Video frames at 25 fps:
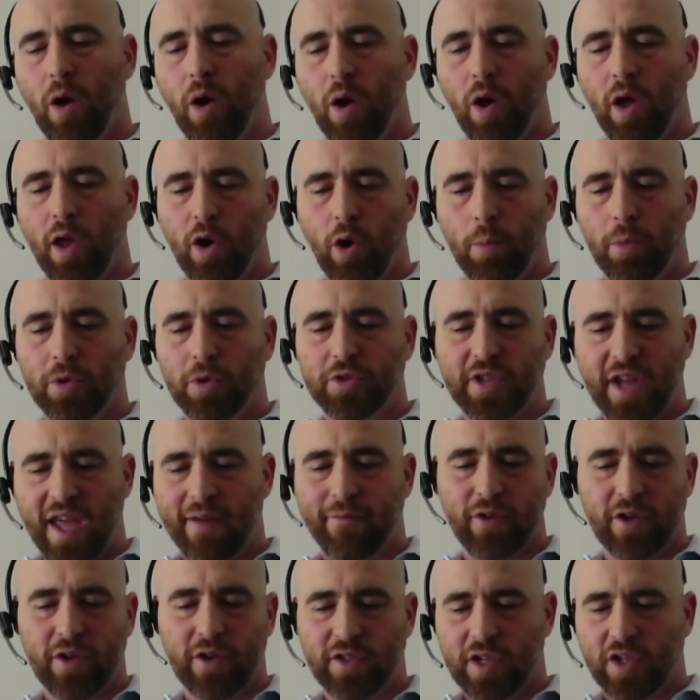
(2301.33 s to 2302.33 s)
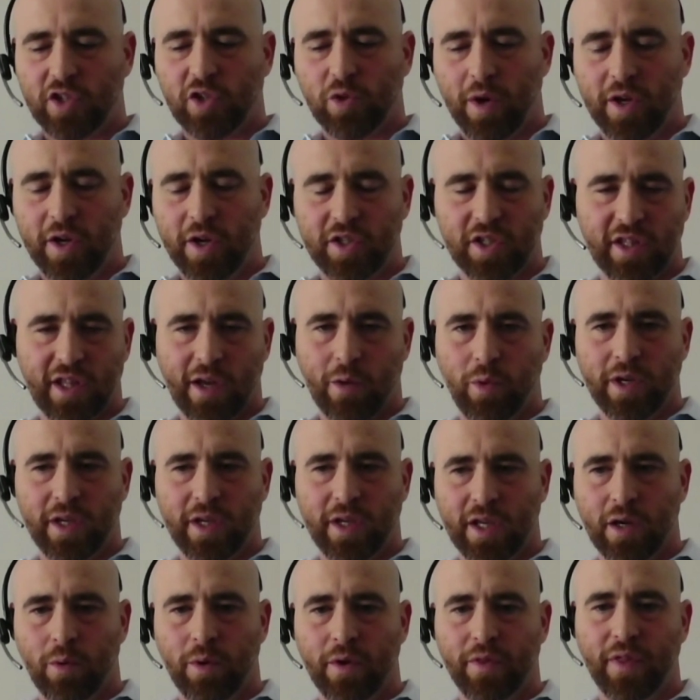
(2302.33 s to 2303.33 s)
in almost every situation that we
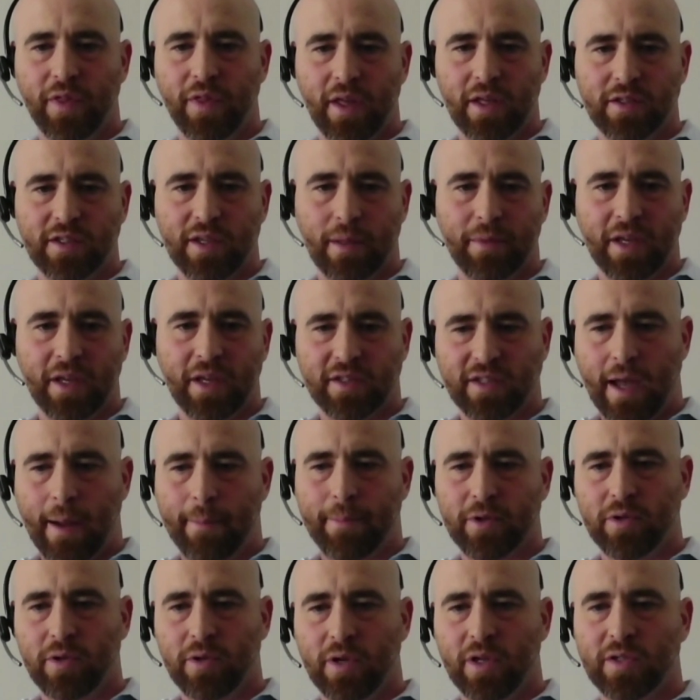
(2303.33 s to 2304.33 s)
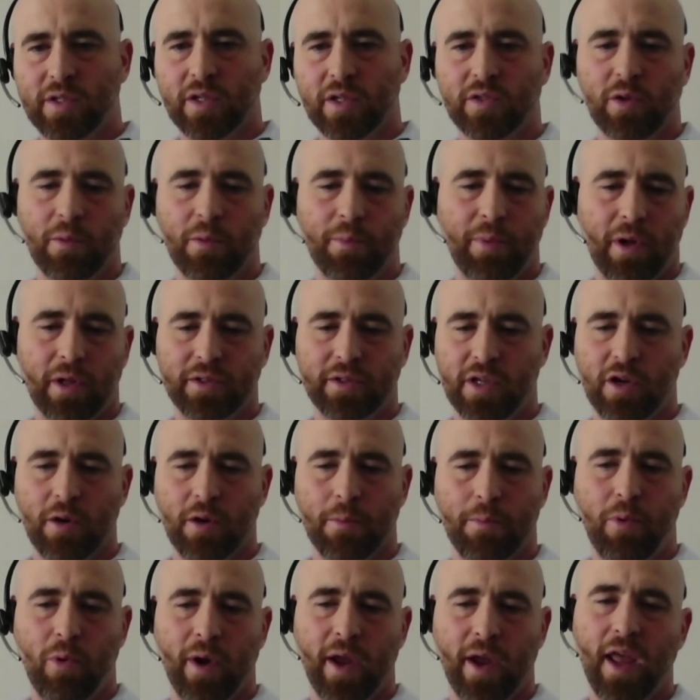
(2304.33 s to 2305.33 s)
deal with, something is opportunistic. So, Paul, to
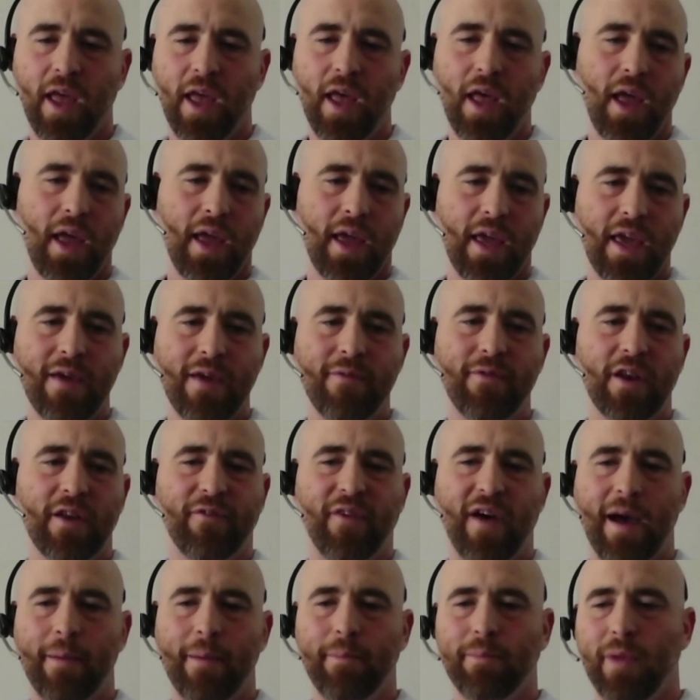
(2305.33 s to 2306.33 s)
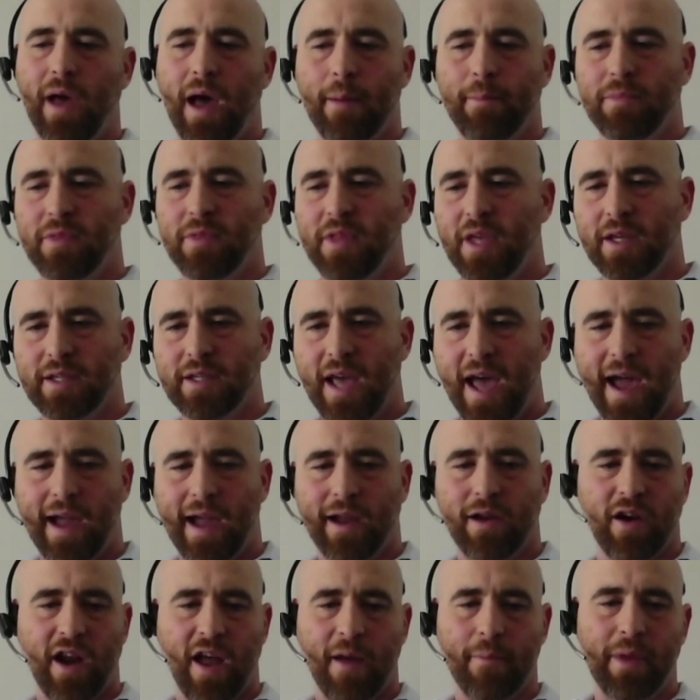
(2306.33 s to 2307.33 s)
your point, even if I'm the
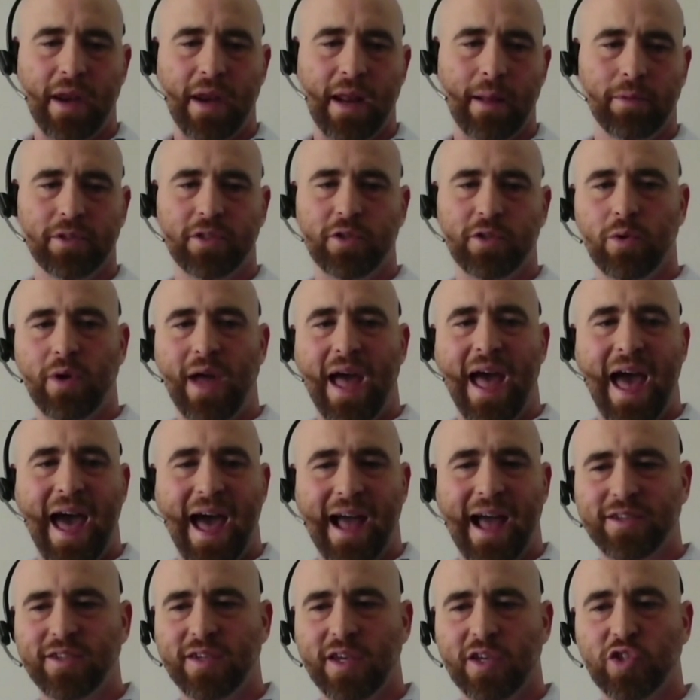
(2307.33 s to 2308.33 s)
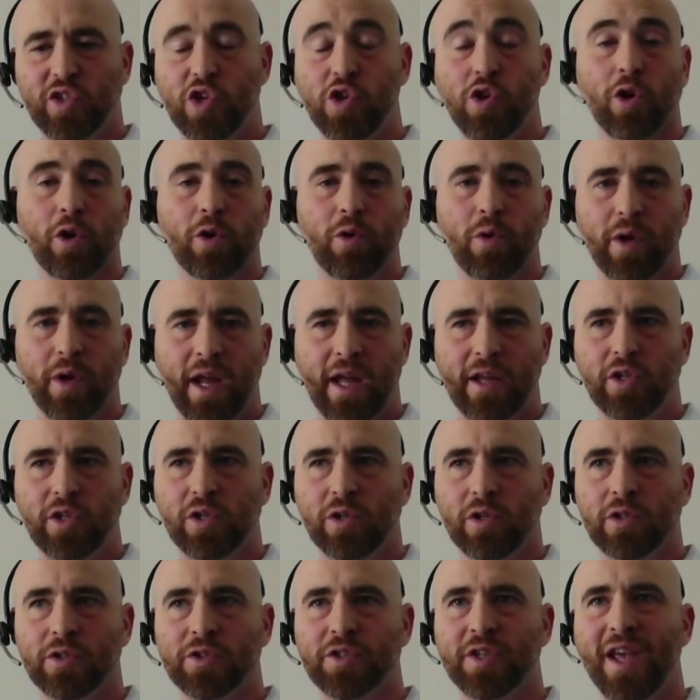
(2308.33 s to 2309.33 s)
attacker and I've been able to access your
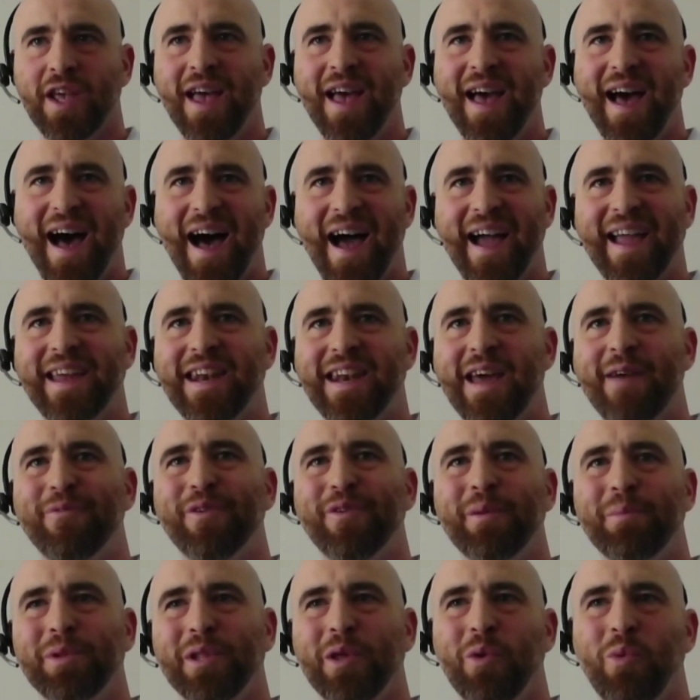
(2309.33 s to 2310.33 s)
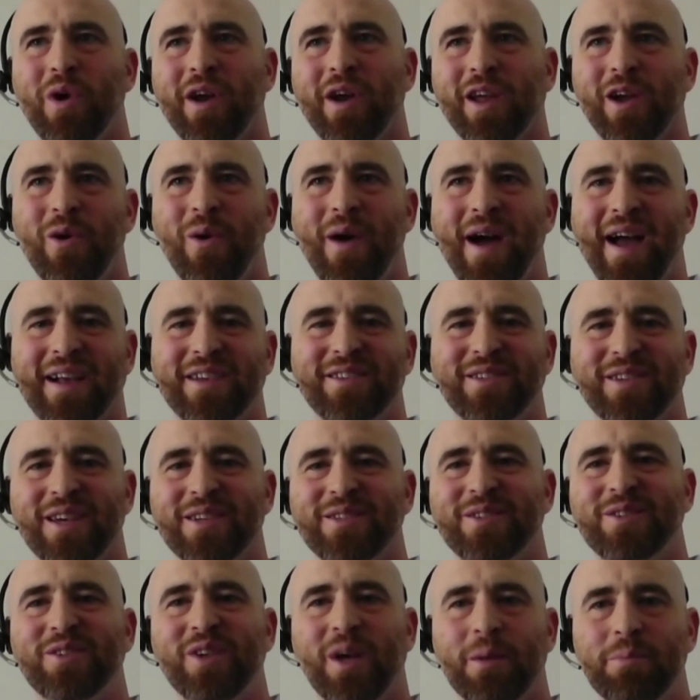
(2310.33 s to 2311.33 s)
credentials, I inevitably want to go
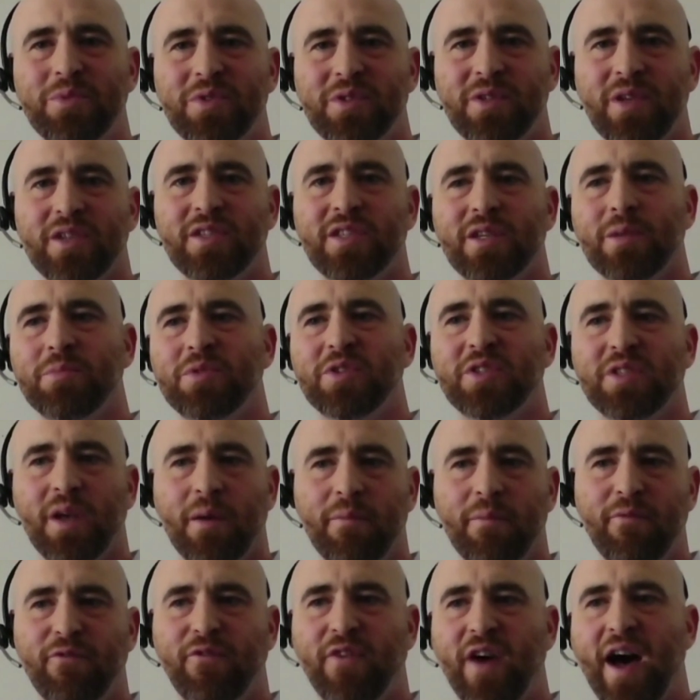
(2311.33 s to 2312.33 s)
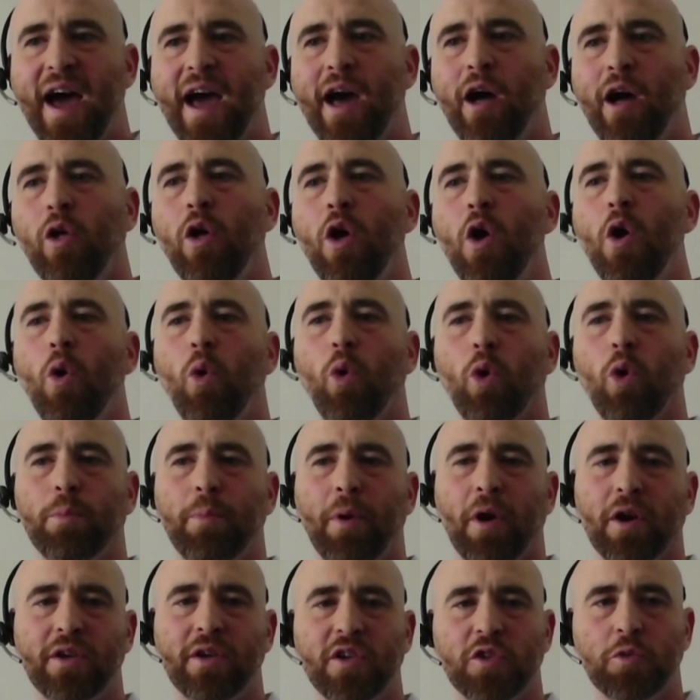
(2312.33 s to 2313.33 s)
access some system, some file, or
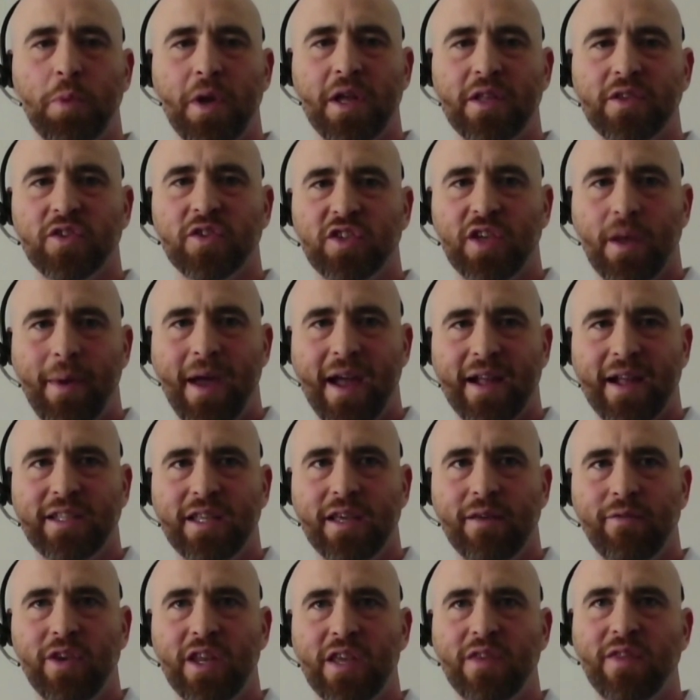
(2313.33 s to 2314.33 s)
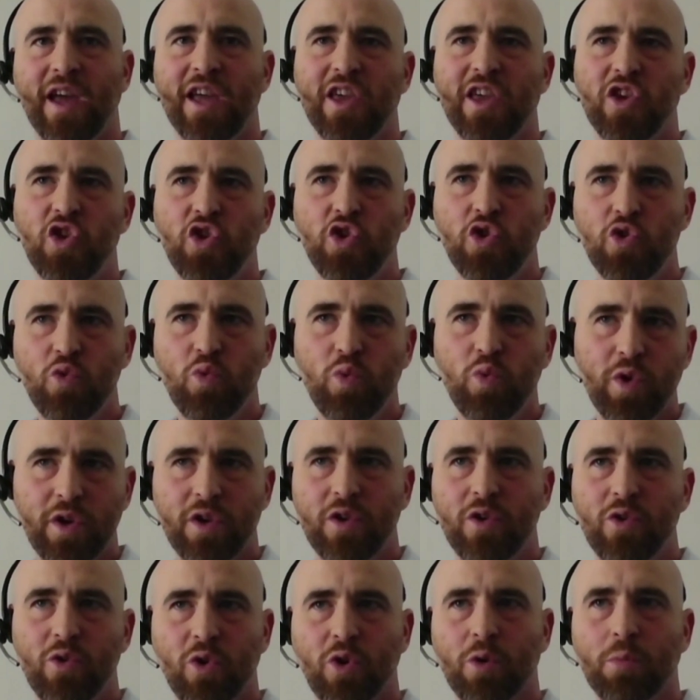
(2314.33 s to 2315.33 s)
participate in some activity that you
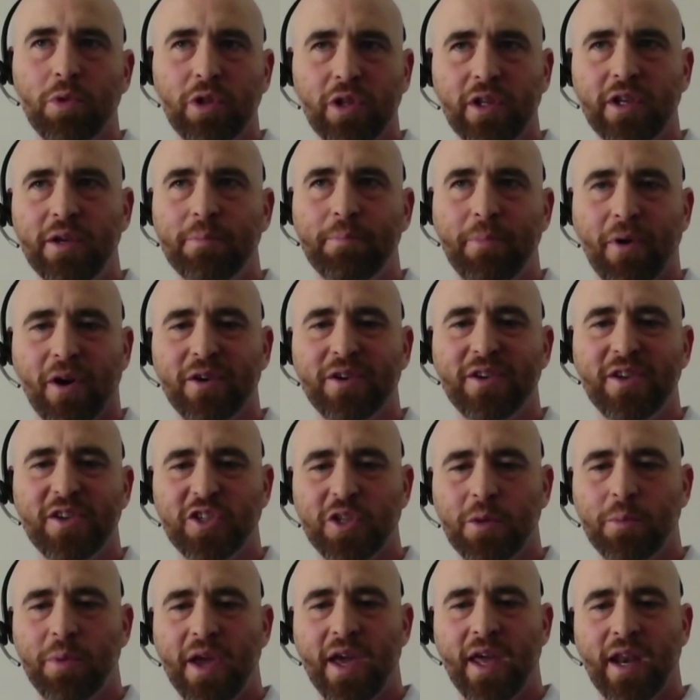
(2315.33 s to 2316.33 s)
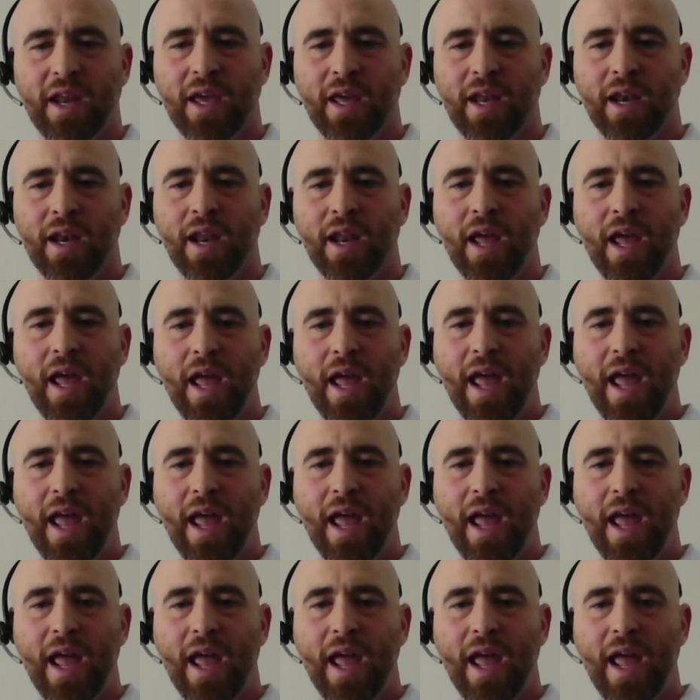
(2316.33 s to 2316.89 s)
wouldn't normally participate in.